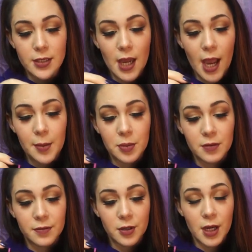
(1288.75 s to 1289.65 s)
and I
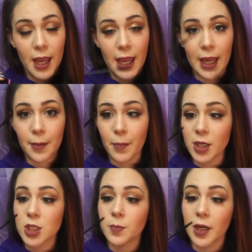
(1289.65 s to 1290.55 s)
prefer a
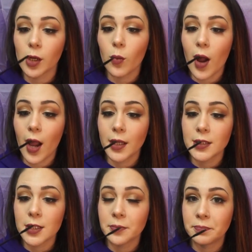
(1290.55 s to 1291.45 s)
much bigger
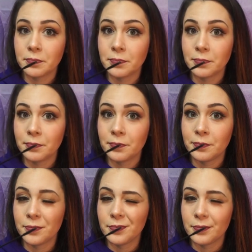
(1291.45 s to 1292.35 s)
wand.
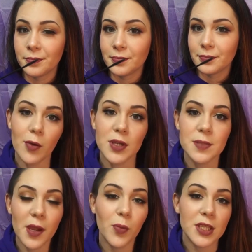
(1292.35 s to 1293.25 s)
So that
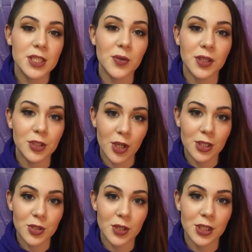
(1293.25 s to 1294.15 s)
was my What's New at the
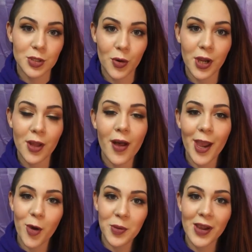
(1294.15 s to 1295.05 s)
Drugstore
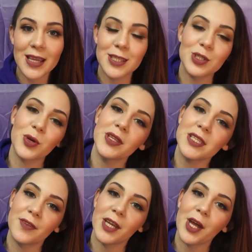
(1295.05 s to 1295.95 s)
tutorial. I hope you guys
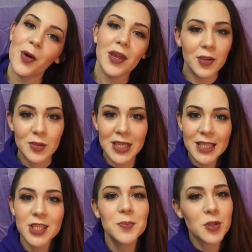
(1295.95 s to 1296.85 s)
enjoyed this video. If
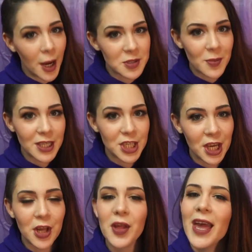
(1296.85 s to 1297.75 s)
you did, subscribe to
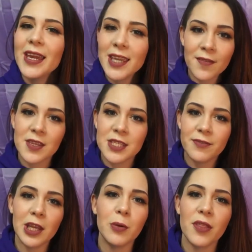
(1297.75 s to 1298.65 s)
my channel, give
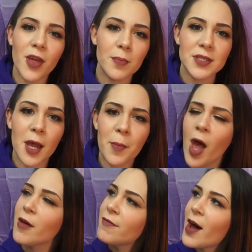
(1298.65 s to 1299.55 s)
this video a thumbs
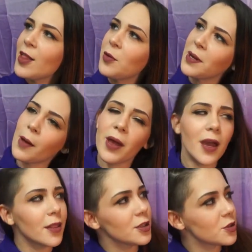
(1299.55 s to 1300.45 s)
up, follow me
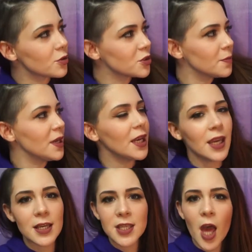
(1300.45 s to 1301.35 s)
on my other social
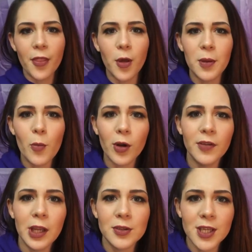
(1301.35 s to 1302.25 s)
medias. There'll be
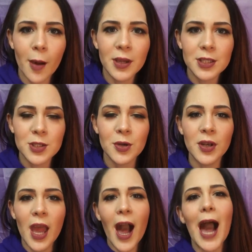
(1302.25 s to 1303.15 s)
more videos coming
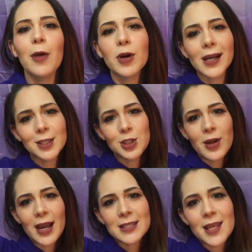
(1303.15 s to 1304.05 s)
soon. I will
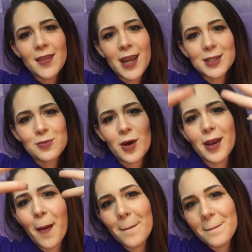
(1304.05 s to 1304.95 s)
catch you guys on the
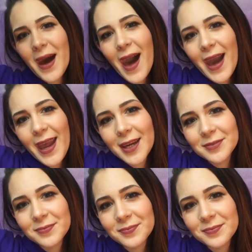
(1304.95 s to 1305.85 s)
next one. Bye!